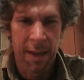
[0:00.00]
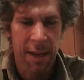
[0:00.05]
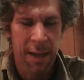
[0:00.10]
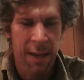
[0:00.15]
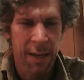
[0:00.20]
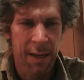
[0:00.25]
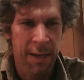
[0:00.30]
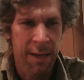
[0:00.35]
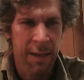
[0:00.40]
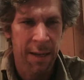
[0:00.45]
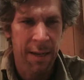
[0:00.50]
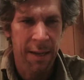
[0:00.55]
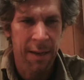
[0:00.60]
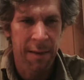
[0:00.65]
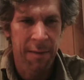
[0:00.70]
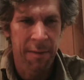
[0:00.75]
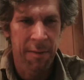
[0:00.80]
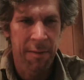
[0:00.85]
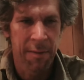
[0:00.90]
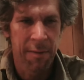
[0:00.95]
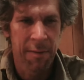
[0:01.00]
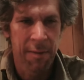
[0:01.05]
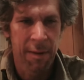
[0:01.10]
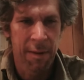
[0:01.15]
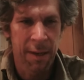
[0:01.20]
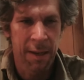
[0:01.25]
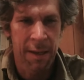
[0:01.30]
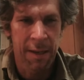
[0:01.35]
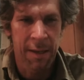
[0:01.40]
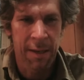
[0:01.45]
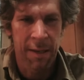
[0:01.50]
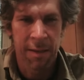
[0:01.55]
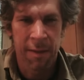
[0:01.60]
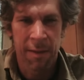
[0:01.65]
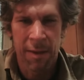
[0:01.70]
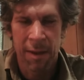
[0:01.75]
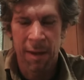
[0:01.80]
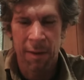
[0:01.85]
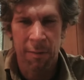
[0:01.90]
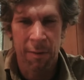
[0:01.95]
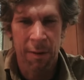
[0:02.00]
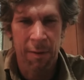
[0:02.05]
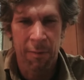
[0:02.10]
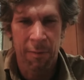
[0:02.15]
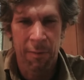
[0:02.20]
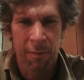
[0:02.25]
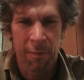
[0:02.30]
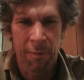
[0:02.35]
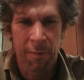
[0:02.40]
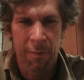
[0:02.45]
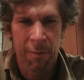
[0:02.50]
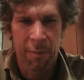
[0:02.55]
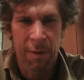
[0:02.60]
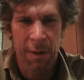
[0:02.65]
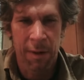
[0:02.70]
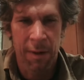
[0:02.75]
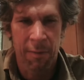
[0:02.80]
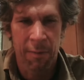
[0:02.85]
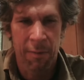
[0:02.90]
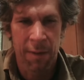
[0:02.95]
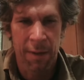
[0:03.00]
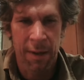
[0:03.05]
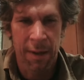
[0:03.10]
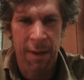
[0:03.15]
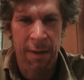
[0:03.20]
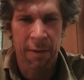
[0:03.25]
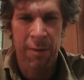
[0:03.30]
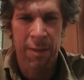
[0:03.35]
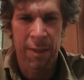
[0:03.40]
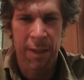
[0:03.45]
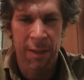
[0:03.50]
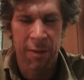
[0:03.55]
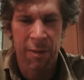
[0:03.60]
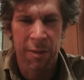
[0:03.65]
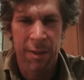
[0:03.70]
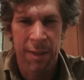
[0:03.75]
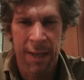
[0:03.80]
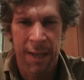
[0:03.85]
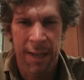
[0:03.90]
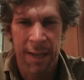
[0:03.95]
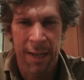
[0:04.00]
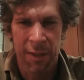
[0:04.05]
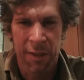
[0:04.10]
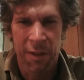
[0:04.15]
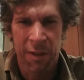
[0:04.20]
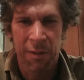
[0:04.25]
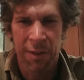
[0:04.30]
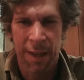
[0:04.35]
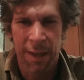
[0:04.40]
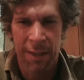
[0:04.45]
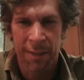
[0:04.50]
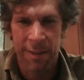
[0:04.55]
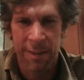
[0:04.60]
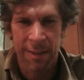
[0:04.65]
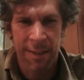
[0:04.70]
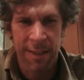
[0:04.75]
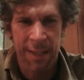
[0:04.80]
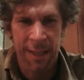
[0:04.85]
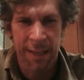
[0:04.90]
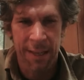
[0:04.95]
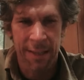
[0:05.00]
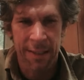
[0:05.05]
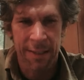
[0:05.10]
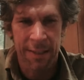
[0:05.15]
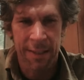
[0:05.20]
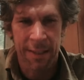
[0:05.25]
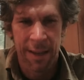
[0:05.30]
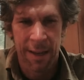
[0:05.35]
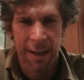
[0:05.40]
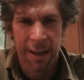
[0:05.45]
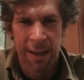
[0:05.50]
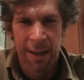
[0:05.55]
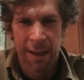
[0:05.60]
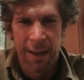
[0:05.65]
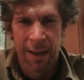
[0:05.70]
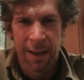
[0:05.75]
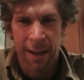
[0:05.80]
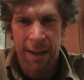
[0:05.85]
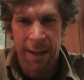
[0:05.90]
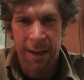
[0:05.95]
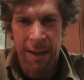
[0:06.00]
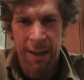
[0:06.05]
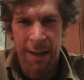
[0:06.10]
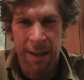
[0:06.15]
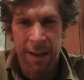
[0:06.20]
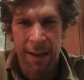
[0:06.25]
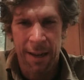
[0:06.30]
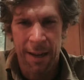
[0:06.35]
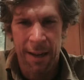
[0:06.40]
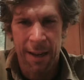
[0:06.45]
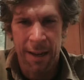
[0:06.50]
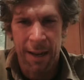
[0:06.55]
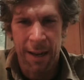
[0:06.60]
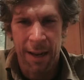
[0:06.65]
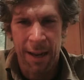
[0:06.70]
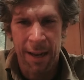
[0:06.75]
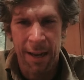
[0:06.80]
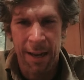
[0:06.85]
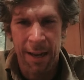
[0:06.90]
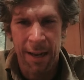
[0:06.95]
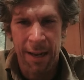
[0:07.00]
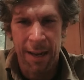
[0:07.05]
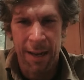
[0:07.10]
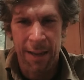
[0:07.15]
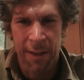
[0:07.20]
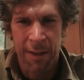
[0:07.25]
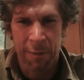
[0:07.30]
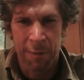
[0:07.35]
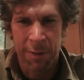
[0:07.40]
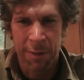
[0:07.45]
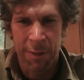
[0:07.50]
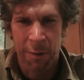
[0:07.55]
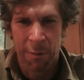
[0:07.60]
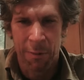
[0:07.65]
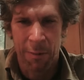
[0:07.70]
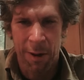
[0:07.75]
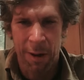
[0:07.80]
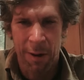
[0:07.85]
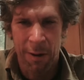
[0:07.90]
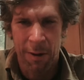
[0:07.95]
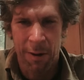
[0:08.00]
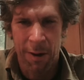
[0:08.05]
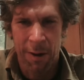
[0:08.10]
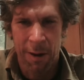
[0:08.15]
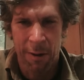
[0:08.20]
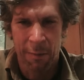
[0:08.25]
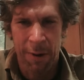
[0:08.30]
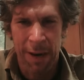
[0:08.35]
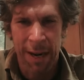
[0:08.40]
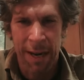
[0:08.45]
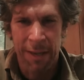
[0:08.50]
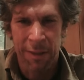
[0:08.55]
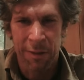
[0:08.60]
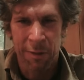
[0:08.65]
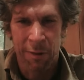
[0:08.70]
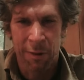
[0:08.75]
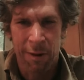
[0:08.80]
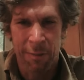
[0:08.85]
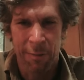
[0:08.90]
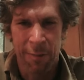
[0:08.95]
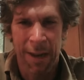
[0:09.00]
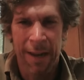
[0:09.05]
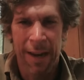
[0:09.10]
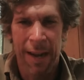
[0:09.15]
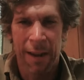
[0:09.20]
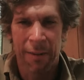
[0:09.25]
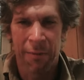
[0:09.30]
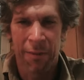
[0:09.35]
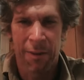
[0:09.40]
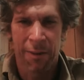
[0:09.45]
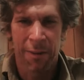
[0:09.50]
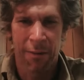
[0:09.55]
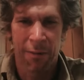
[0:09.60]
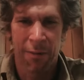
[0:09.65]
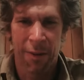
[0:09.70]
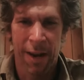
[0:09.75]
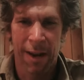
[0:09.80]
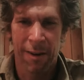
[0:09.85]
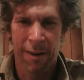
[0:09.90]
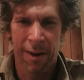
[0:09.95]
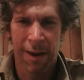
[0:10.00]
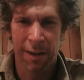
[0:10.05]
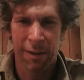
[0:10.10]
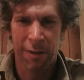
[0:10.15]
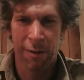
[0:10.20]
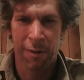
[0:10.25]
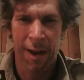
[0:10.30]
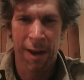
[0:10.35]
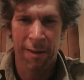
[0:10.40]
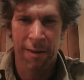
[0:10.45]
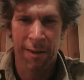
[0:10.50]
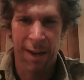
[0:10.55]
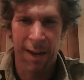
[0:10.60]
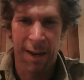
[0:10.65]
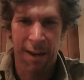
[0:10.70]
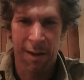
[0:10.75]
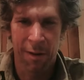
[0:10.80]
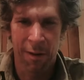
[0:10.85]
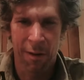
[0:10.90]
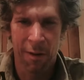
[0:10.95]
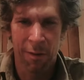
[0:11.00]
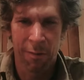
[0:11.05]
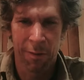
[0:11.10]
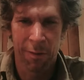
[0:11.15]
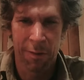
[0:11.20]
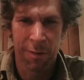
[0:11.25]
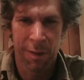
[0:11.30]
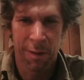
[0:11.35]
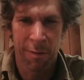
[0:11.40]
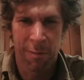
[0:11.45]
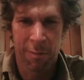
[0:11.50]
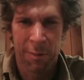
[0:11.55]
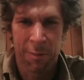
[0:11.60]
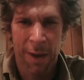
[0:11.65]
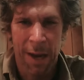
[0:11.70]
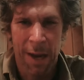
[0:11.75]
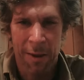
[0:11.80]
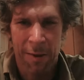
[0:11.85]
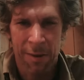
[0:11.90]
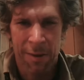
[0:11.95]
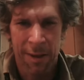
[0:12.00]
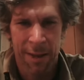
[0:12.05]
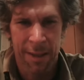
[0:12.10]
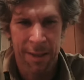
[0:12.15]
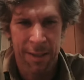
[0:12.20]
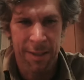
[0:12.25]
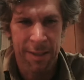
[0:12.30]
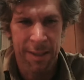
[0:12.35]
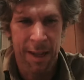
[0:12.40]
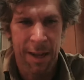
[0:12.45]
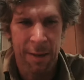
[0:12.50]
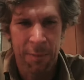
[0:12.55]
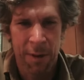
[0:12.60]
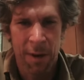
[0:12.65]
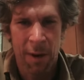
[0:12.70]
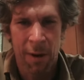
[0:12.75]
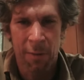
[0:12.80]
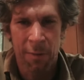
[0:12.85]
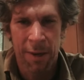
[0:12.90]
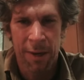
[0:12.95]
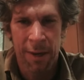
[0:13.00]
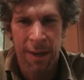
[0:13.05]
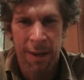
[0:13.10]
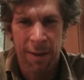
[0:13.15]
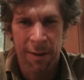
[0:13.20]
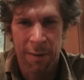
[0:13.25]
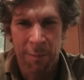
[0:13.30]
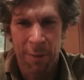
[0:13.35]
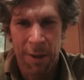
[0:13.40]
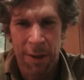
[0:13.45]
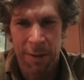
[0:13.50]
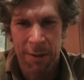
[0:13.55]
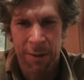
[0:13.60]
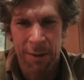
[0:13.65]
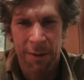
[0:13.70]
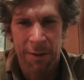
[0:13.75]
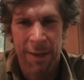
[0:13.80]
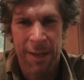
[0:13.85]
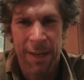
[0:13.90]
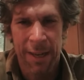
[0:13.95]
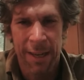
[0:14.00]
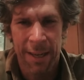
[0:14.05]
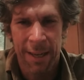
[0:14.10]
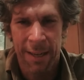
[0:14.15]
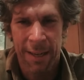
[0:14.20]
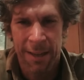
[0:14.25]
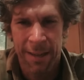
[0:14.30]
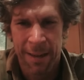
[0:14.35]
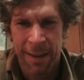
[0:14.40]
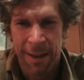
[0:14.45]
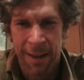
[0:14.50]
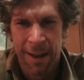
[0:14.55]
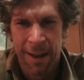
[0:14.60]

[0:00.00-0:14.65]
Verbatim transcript: and uh and you know we've we've uh, it was interesting in 2006 uh I there was a, a, a, rainstorm right after the fire had crowned out over Somes Mountain and slopped all the way down to Butler Creek, and